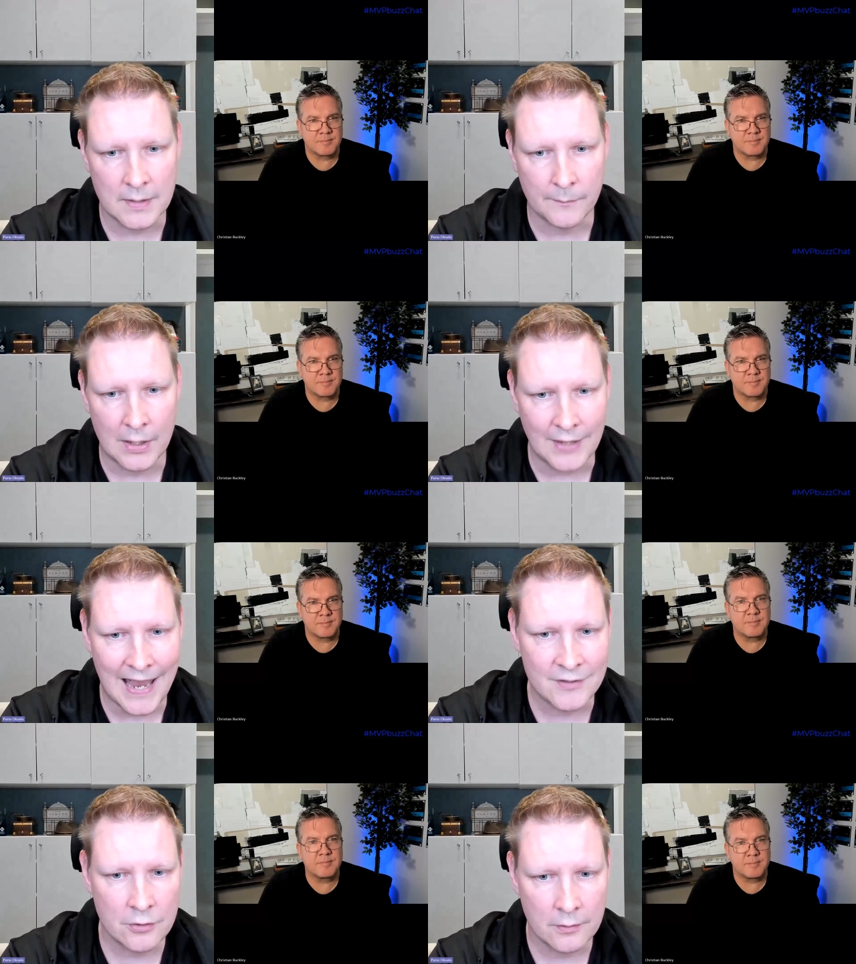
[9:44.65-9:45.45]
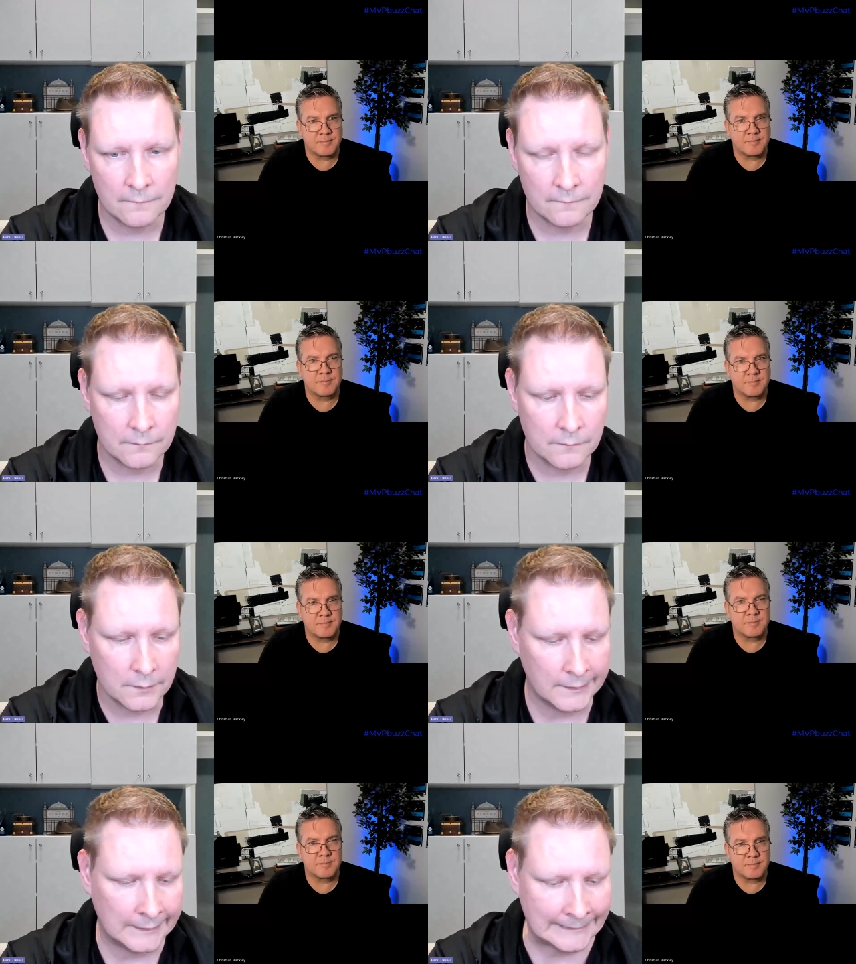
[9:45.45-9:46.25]
Speaker 1: It's about Azure.
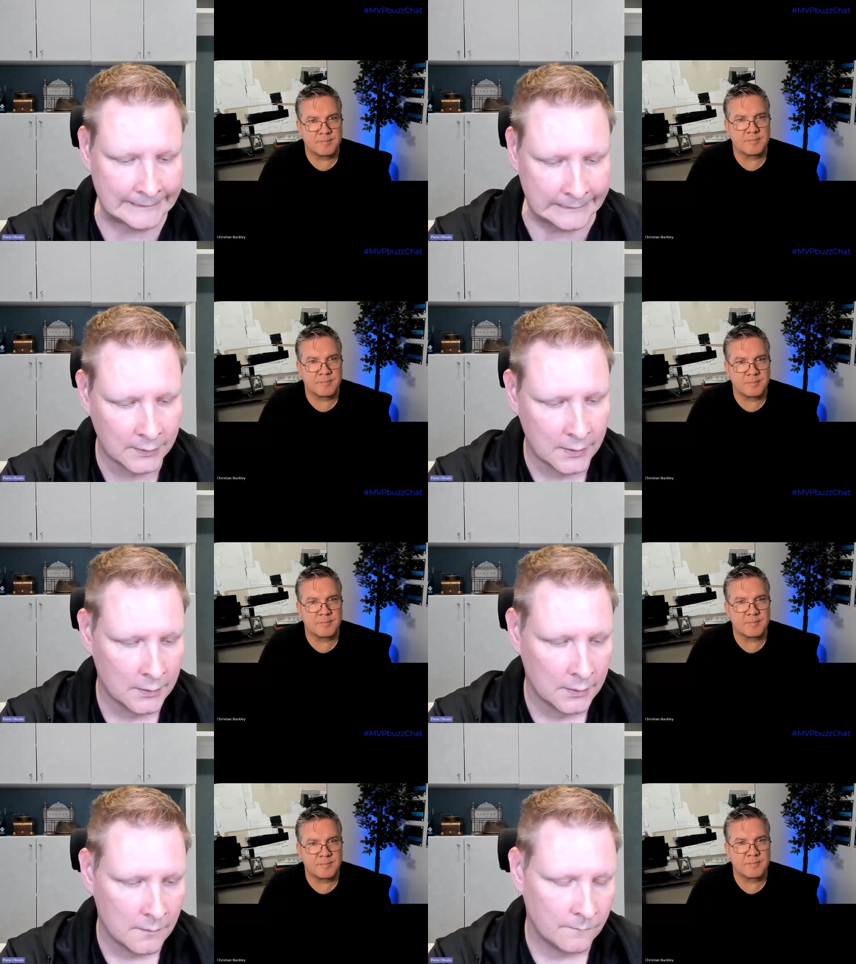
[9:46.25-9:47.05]
And